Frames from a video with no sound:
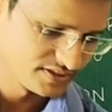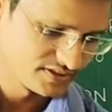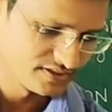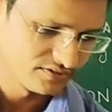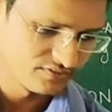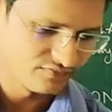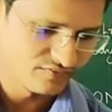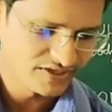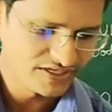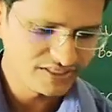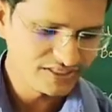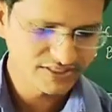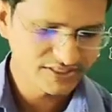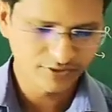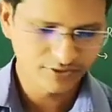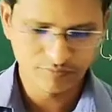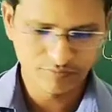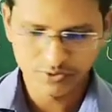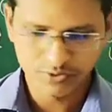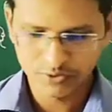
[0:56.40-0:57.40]
v is
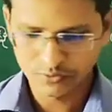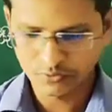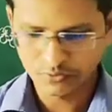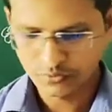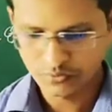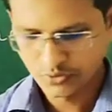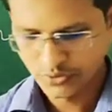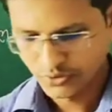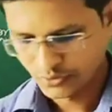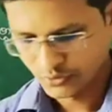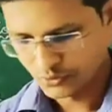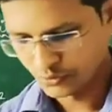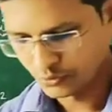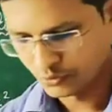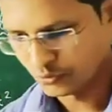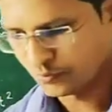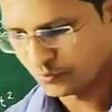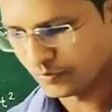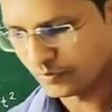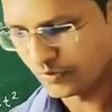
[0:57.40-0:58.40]
equal to
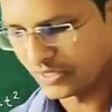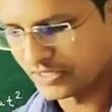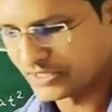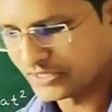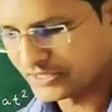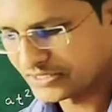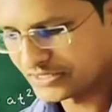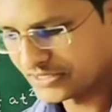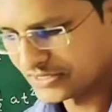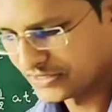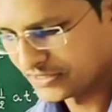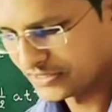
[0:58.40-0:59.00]
u plus